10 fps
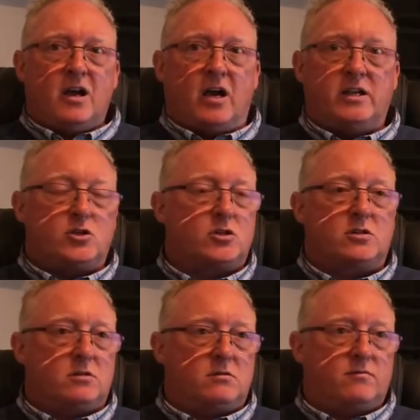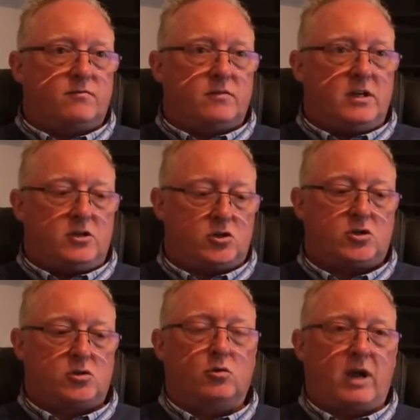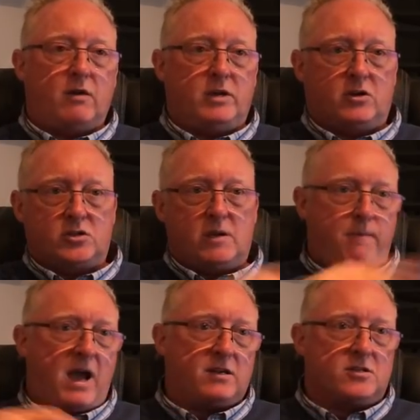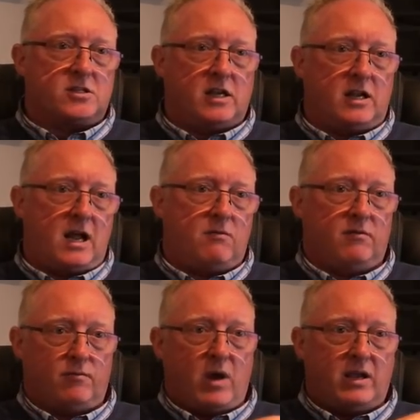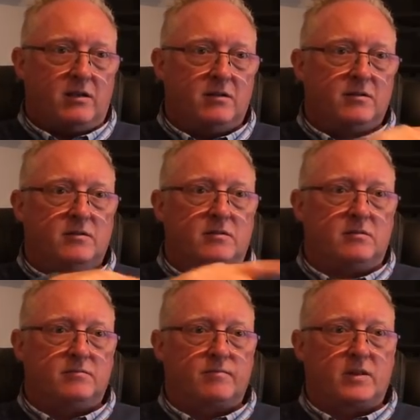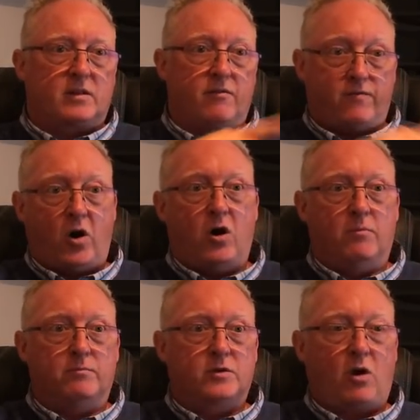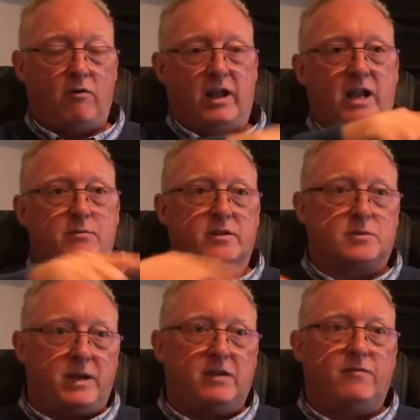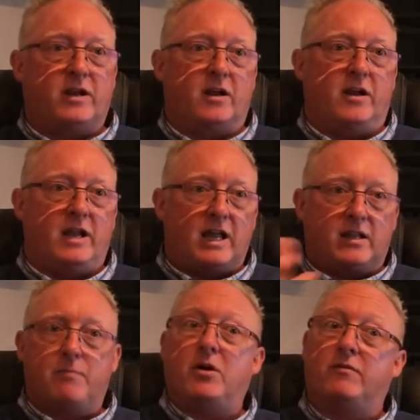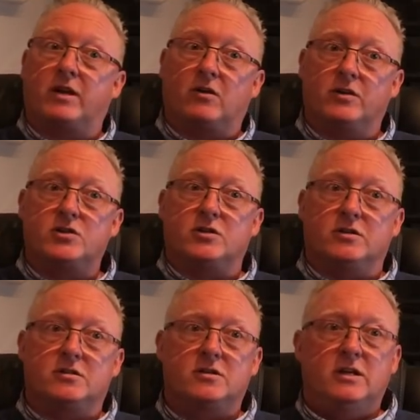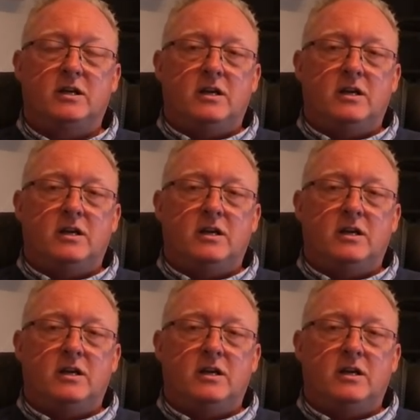And it just stood out. You could see patterns standing out of when the form correlated with the speed figure and it had their perfect conditions.